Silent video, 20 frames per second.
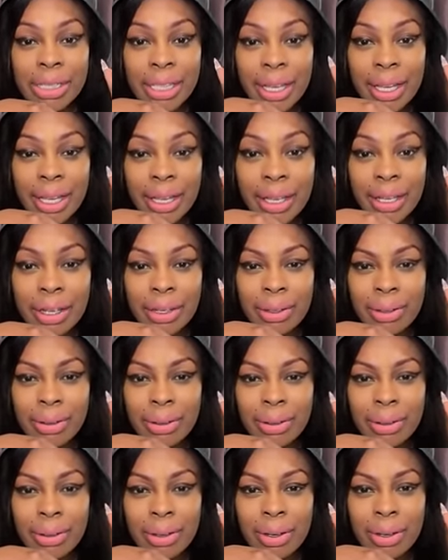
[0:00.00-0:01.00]
What you
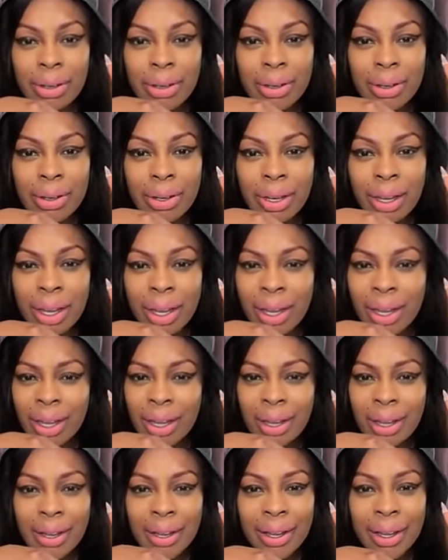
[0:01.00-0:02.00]
said?
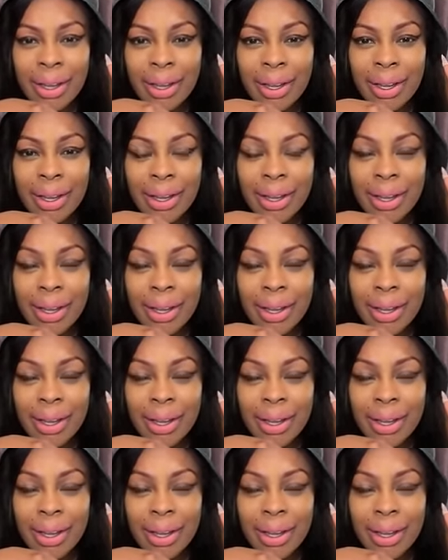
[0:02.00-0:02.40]
Huh?